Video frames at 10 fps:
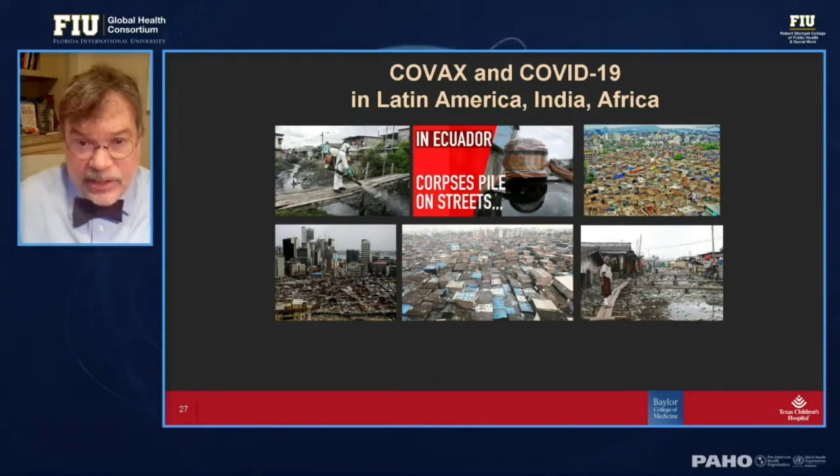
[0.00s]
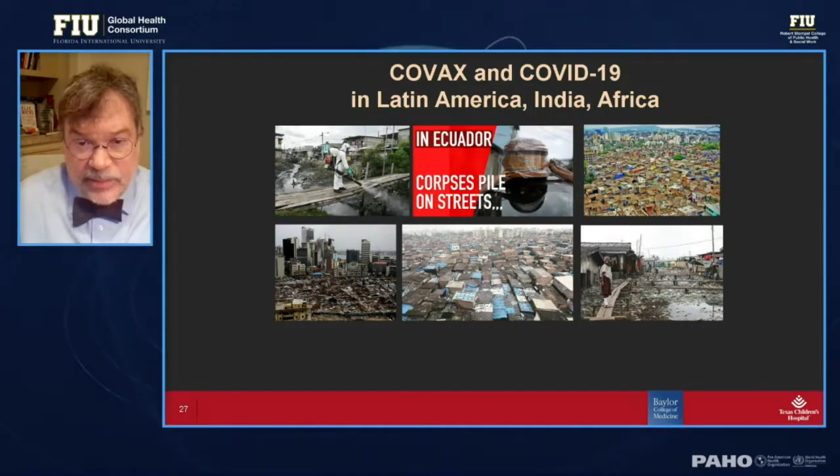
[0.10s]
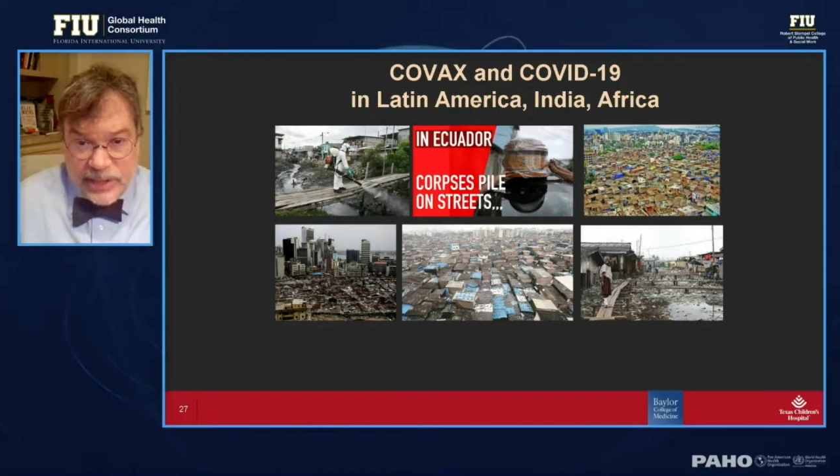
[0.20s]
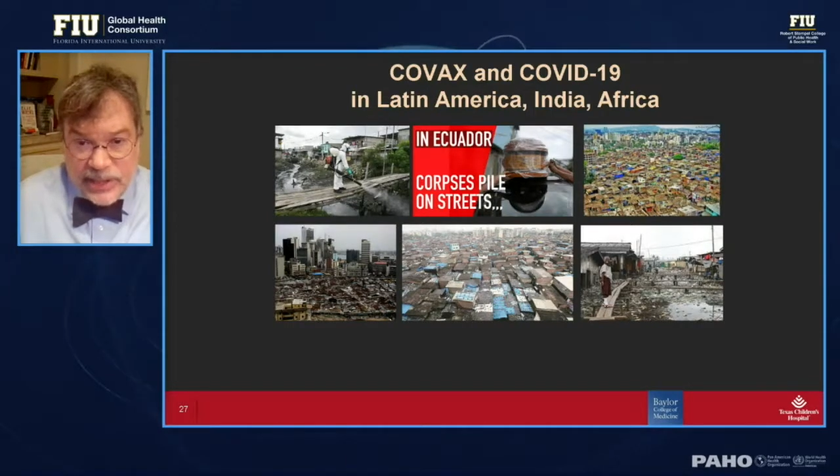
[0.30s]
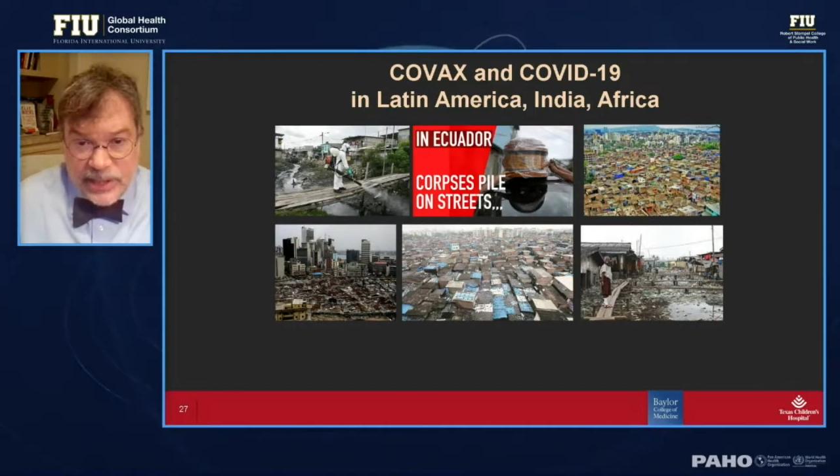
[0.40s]
some
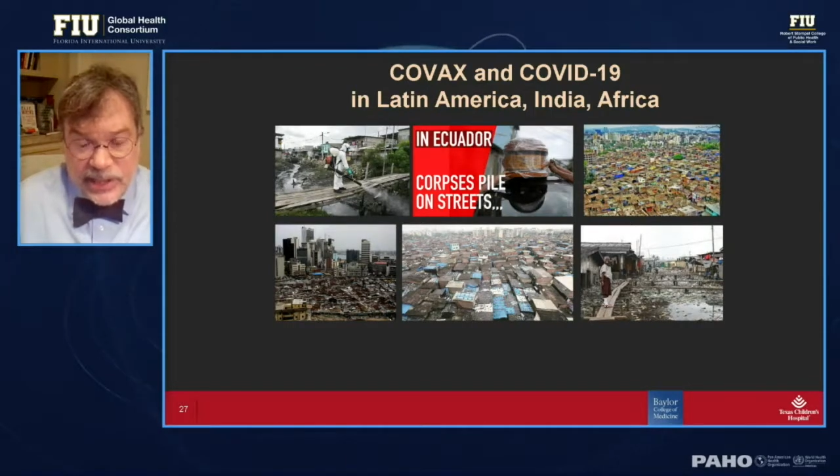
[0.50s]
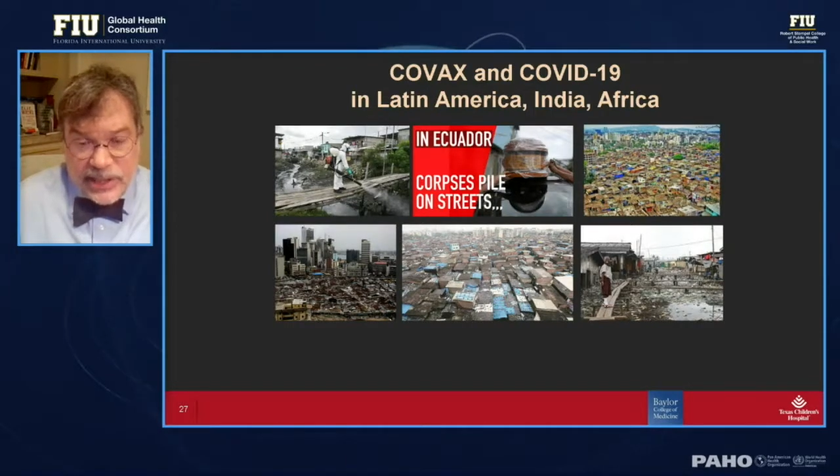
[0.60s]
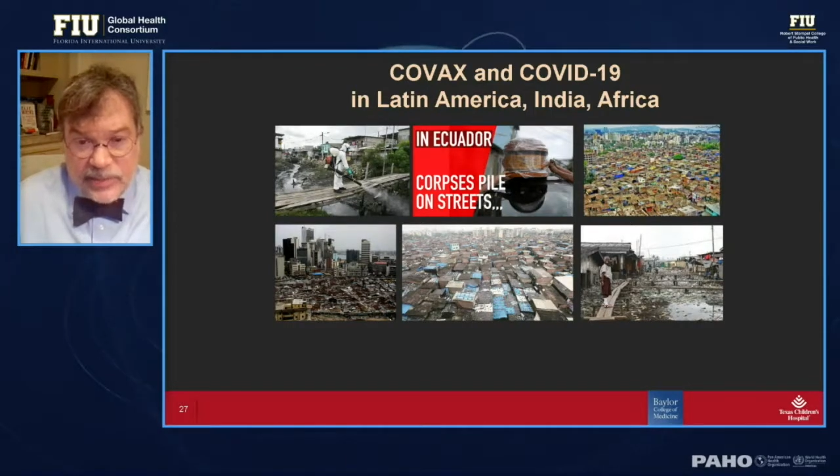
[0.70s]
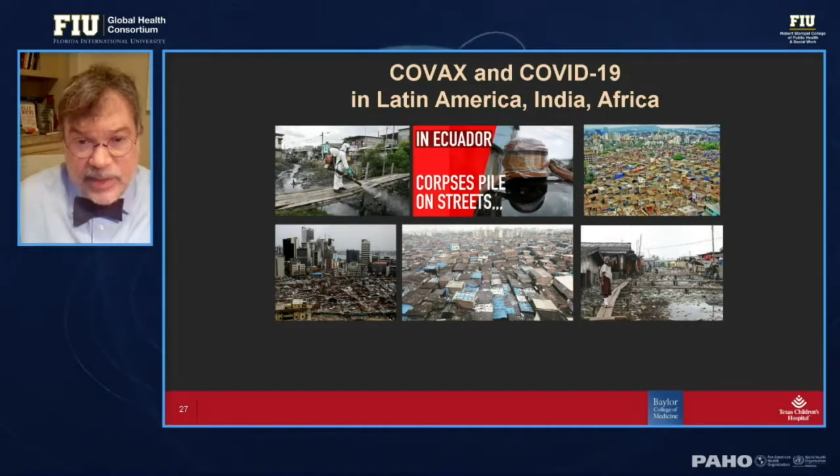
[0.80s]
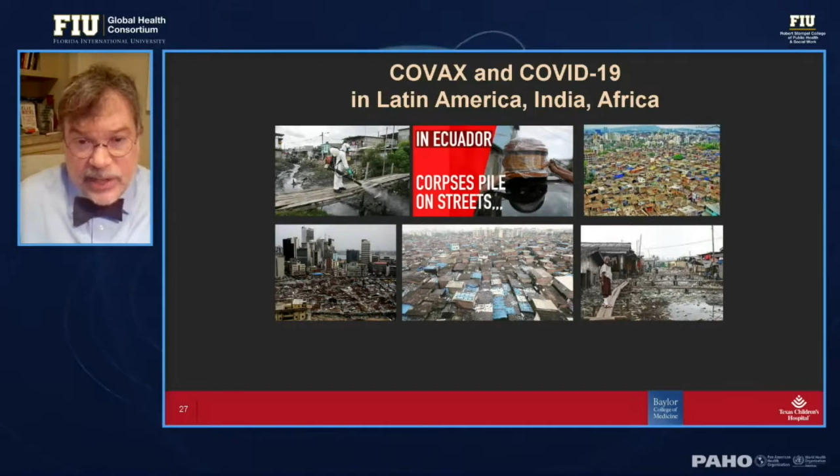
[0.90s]
of the
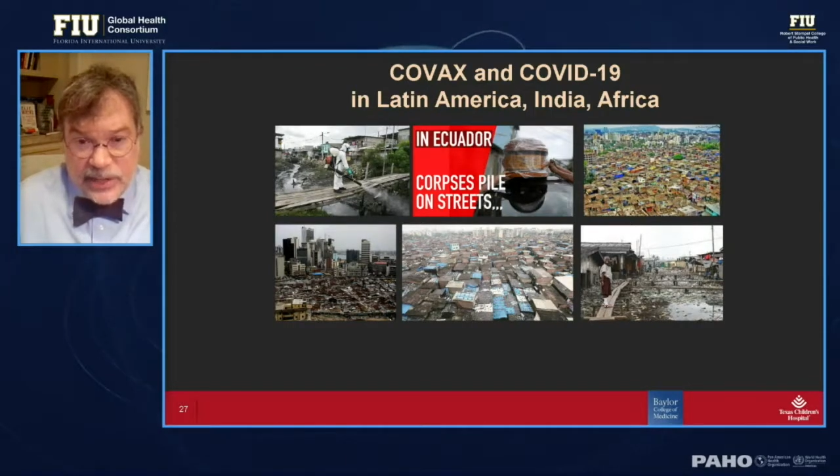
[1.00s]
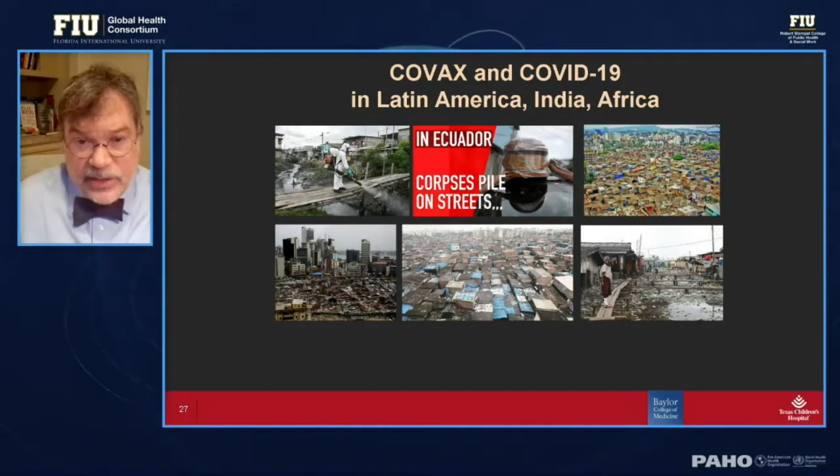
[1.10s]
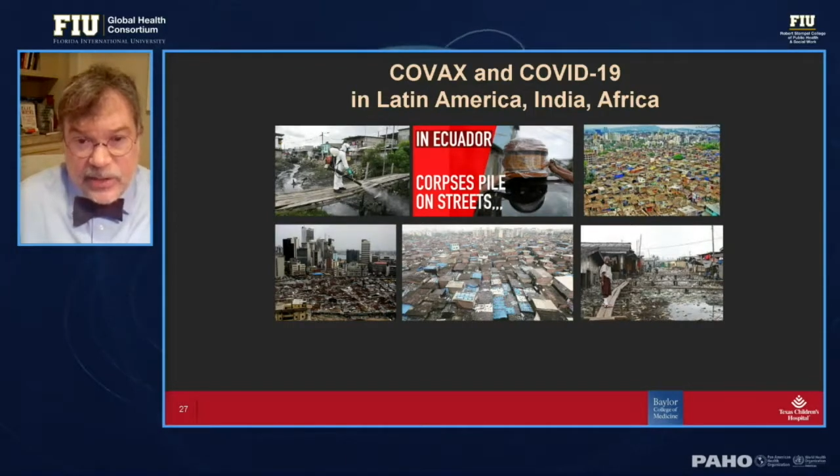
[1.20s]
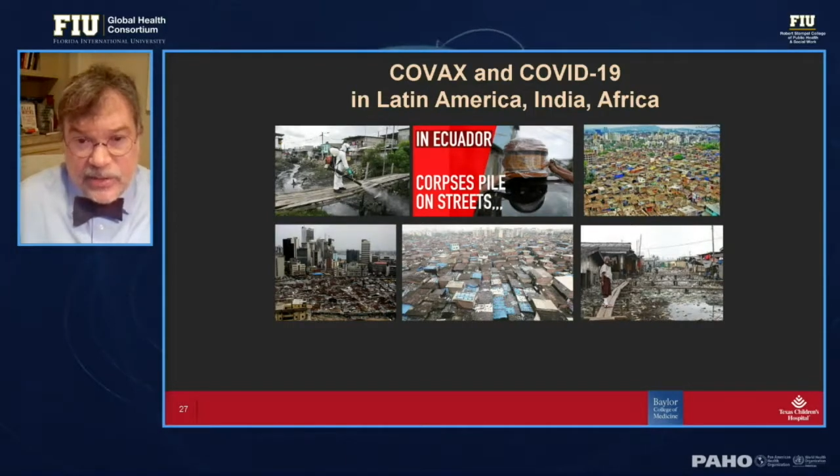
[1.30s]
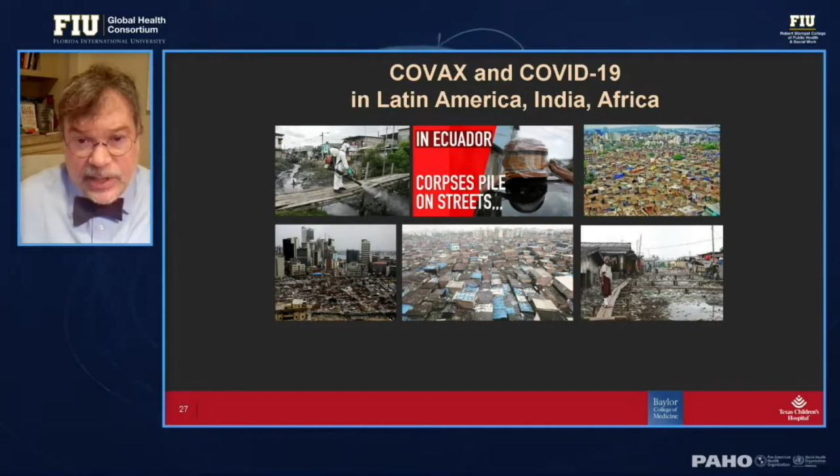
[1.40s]
cities in
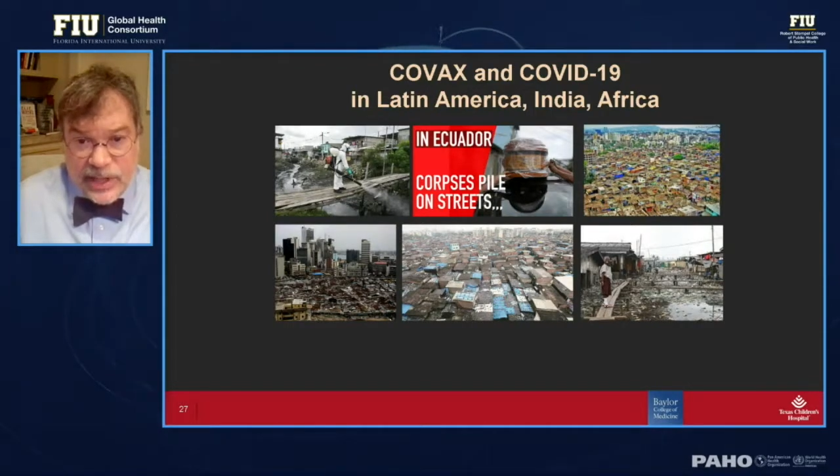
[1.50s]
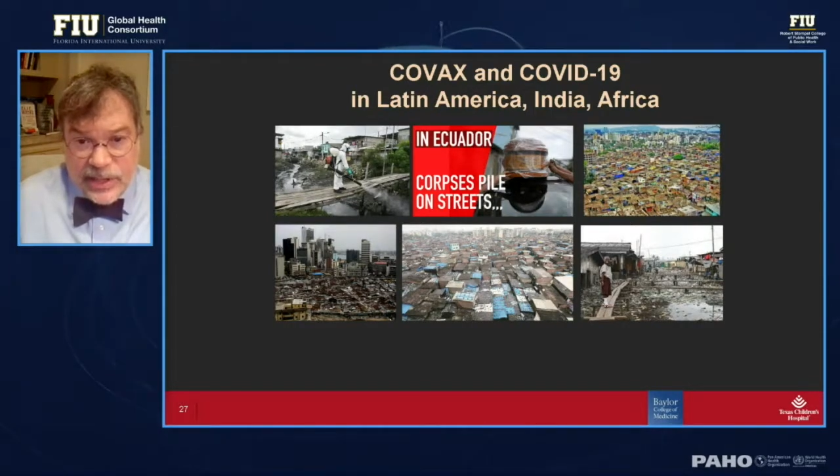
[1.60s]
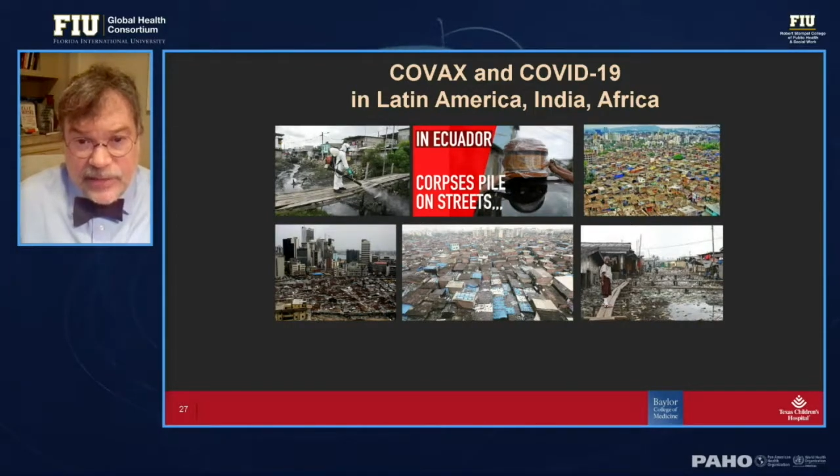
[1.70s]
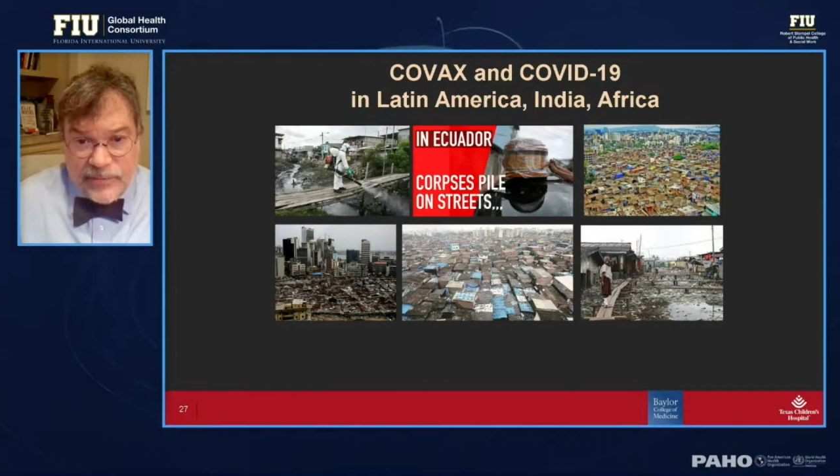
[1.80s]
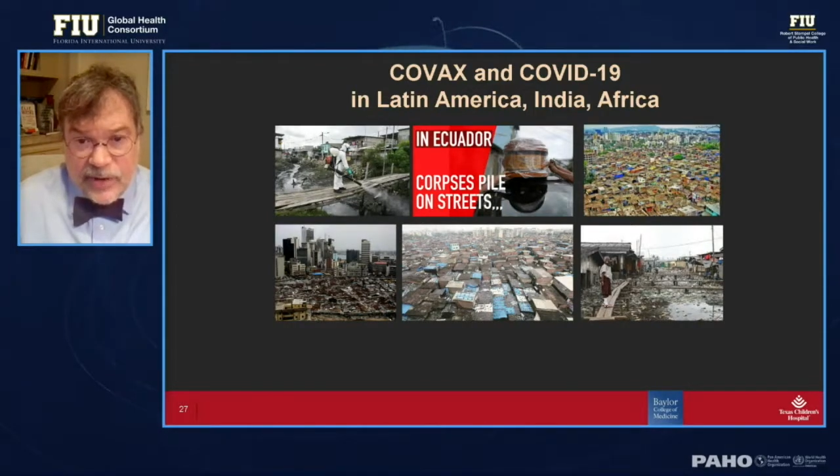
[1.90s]
Mexico getting
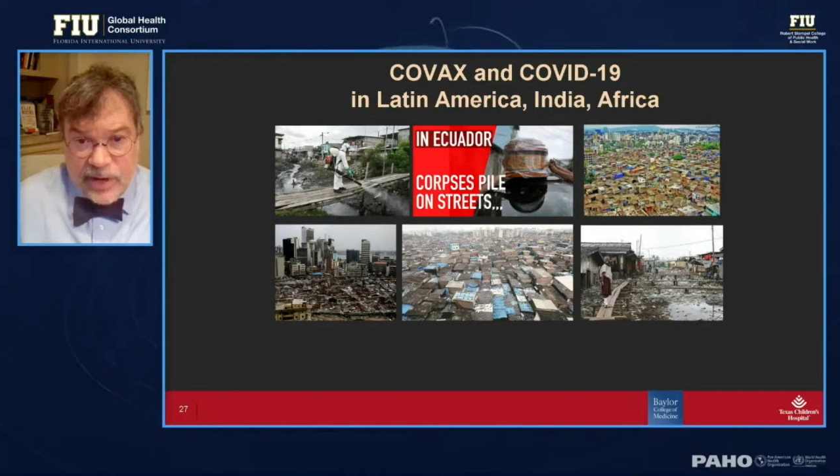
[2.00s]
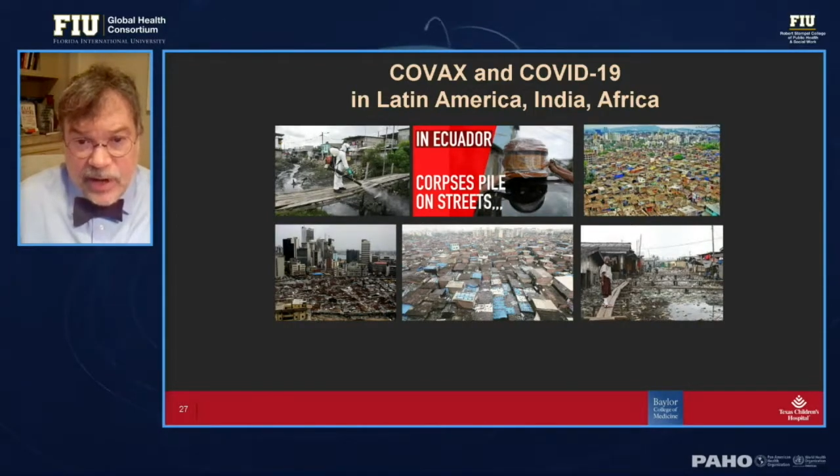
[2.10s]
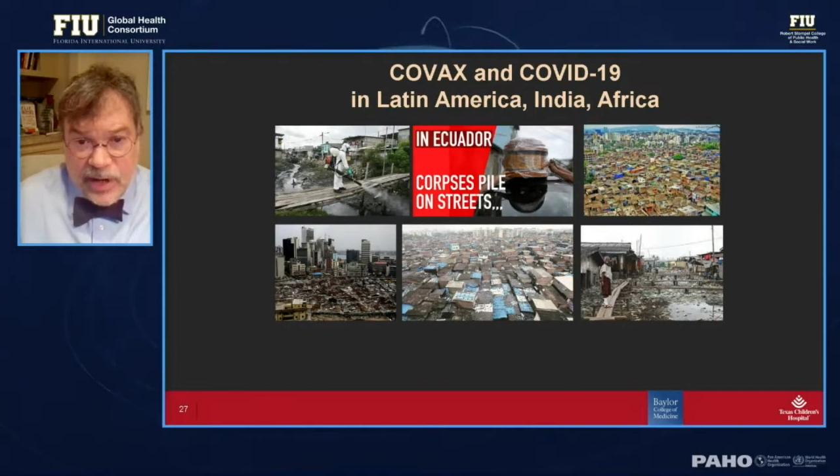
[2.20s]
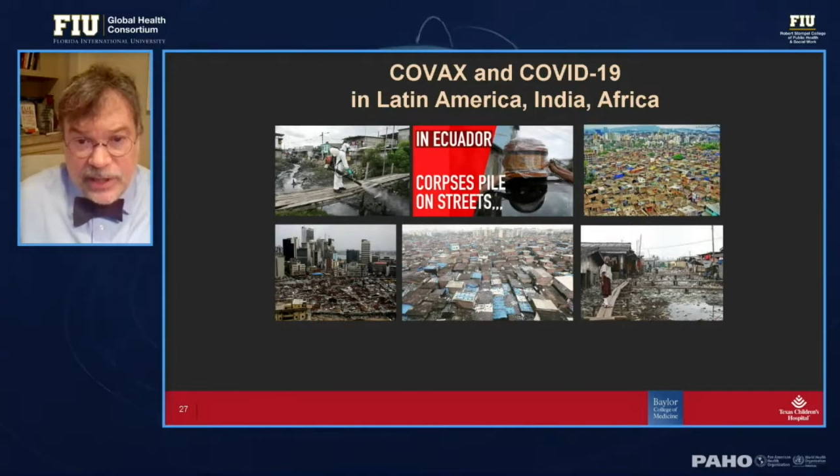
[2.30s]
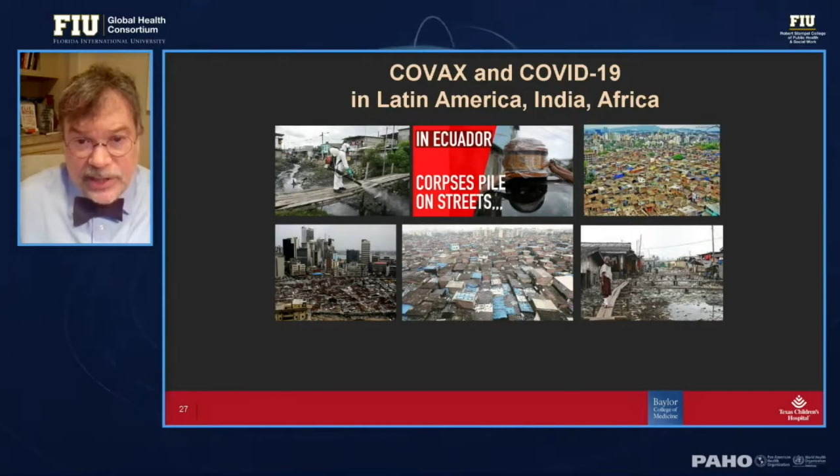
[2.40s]
hit very hard,